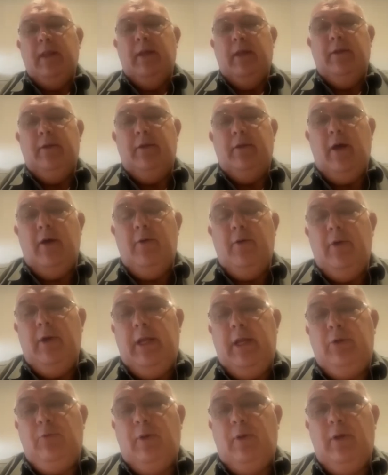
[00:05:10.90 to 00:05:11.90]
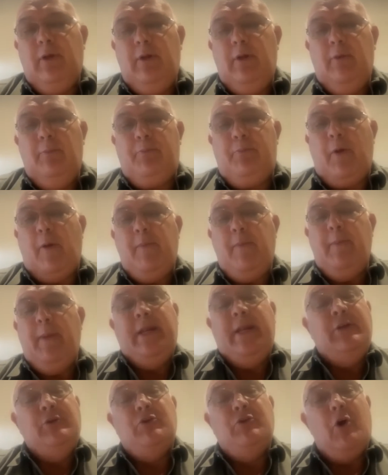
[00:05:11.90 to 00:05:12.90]
No, it will
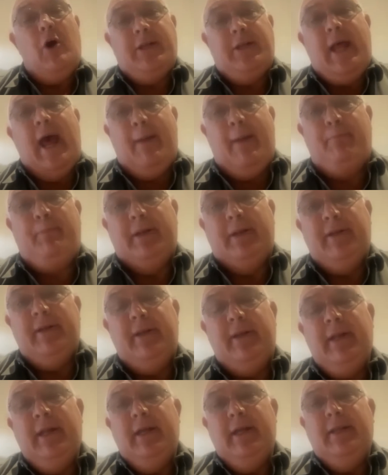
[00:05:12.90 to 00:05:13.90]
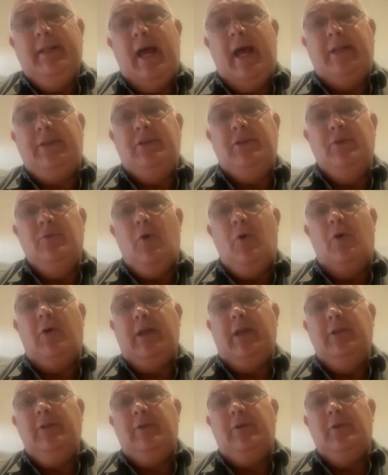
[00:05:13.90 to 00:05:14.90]
probably not happen that you walk
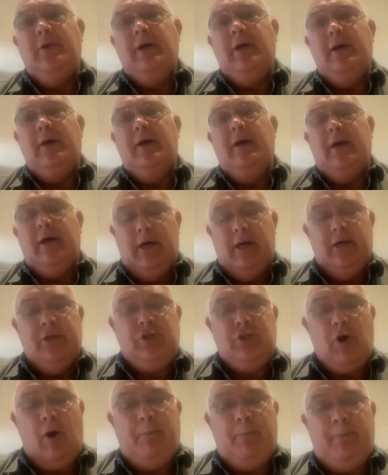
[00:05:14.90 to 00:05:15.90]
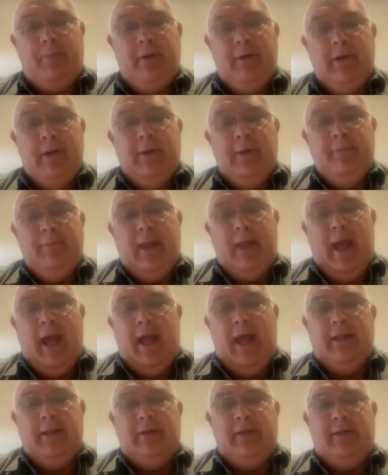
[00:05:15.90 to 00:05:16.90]
into a shop
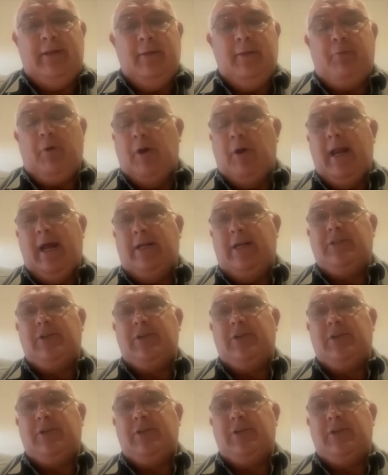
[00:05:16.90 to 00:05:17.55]
and the products